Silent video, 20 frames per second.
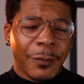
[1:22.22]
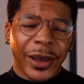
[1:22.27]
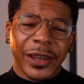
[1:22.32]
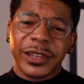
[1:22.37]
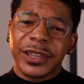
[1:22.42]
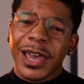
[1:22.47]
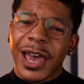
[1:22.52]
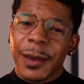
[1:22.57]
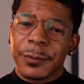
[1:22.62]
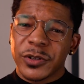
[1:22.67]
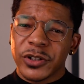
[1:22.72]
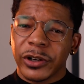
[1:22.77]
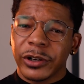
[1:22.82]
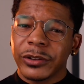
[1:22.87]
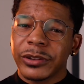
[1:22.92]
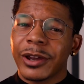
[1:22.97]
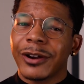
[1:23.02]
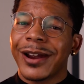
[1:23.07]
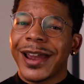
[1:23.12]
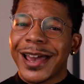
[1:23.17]
by
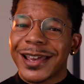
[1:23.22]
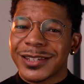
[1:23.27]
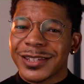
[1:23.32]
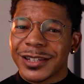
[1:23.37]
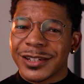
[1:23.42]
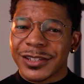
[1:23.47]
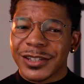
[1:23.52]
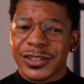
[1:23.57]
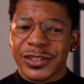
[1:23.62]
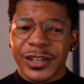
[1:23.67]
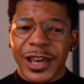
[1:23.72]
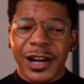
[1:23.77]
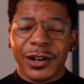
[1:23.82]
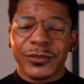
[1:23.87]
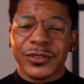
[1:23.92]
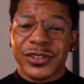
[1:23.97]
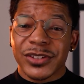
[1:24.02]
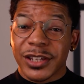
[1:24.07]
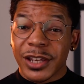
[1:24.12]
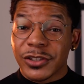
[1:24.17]
capturing their essence inside
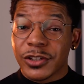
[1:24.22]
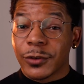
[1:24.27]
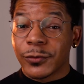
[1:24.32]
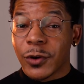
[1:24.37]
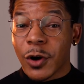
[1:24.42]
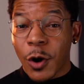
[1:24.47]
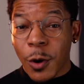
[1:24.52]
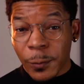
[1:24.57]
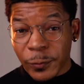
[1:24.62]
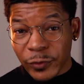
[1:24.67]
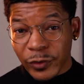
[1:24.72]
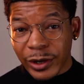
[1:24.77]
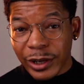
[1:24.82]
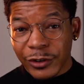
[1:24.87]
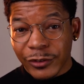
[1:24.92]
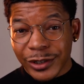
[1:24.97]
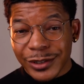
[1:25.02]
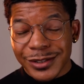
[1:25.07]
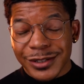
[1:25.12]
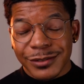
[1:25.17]
of a scent of a home
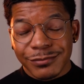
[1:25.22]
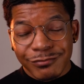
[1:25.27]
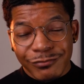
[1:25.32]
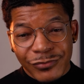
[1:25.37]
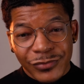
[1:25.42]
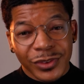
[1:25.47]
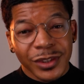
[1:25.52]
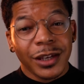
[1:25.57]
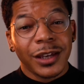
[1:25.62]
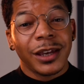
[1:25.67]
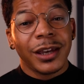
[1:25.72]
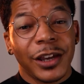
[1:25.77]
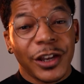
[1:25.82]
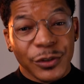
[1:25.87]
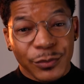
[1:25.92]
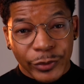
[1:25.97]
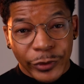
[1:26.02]
fragrance is